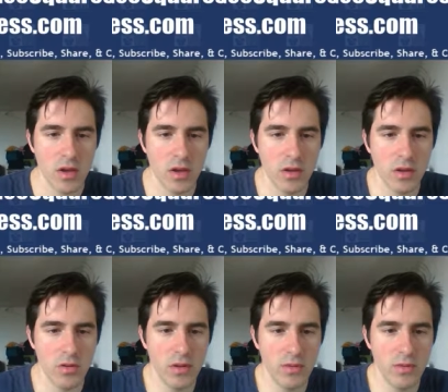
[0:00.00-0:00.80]
You
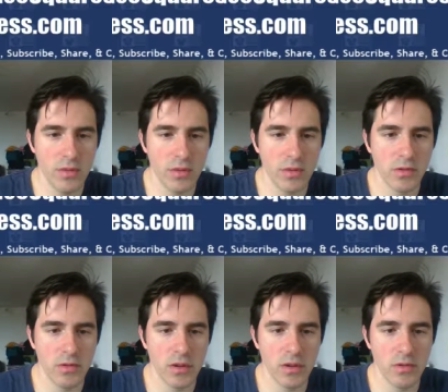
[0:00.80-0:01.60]
know, he's probably
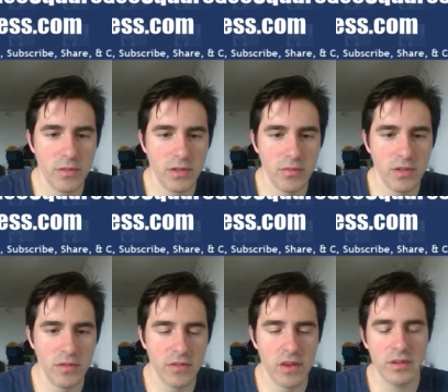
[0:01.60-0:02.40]
trying to go bishop
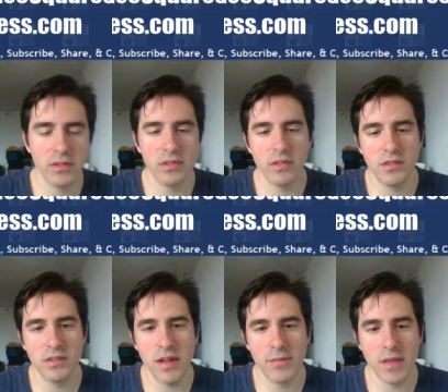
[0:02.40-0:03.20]
d5, so let's
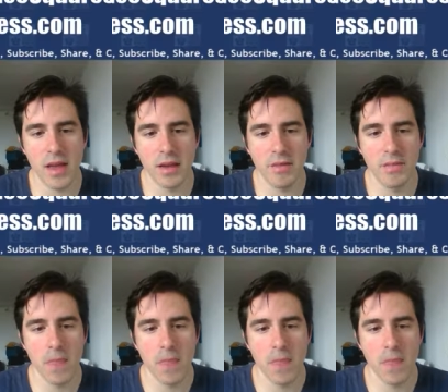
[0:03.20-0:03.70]
stop that.